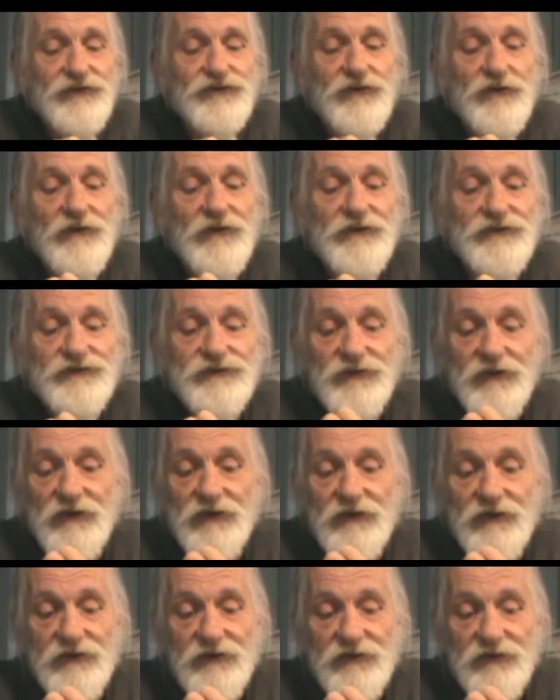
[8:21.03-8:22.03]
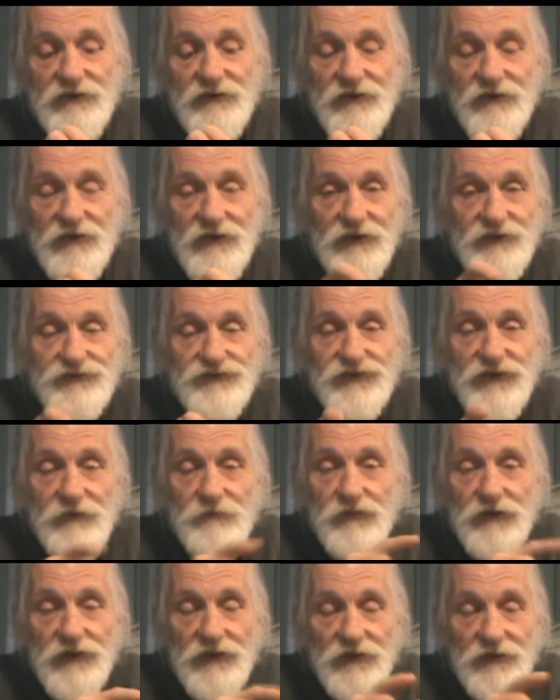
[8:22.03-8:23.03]
So it's a
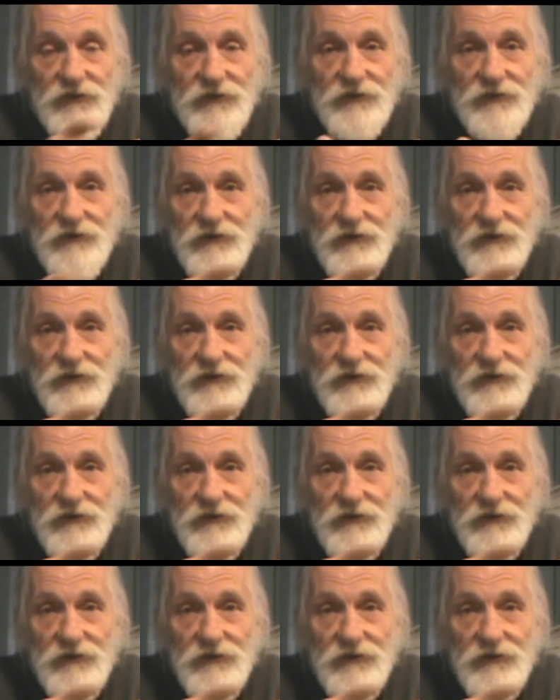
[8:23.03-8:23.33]
skipping